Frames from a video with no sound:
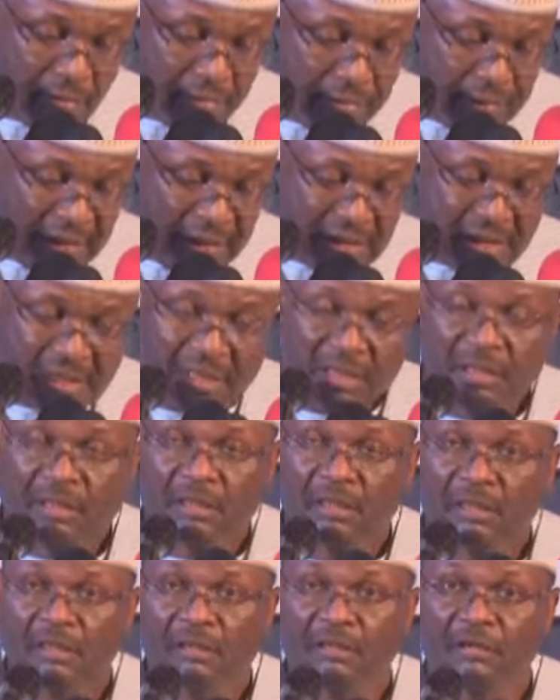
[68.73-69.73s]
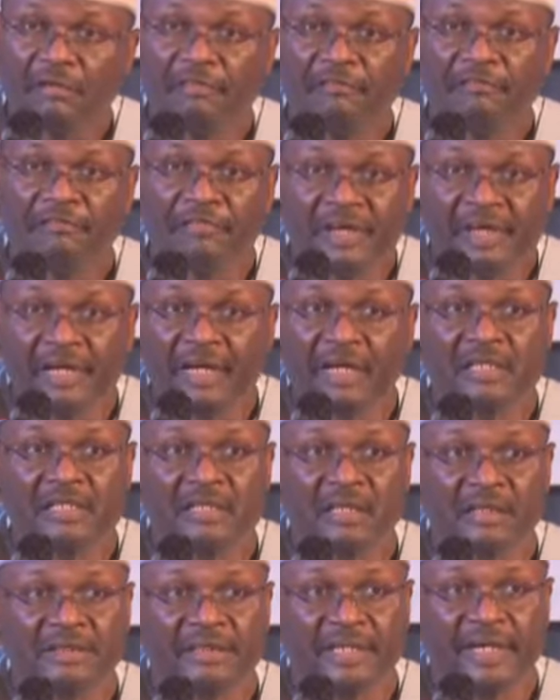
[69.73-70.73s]
but very
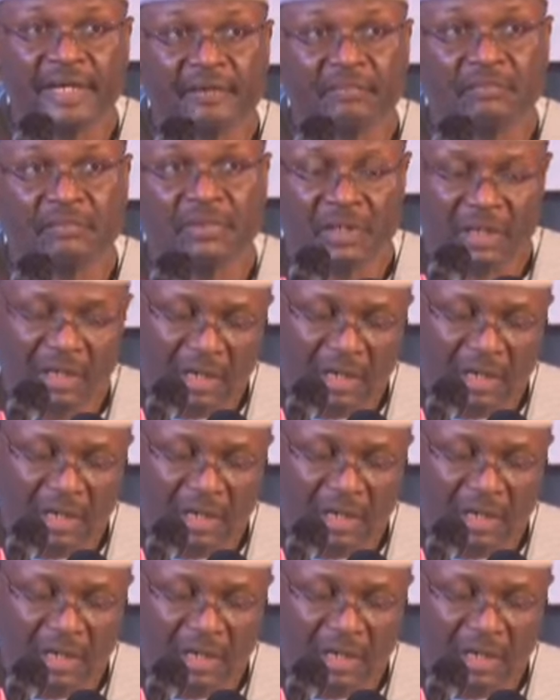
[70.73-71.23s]
little time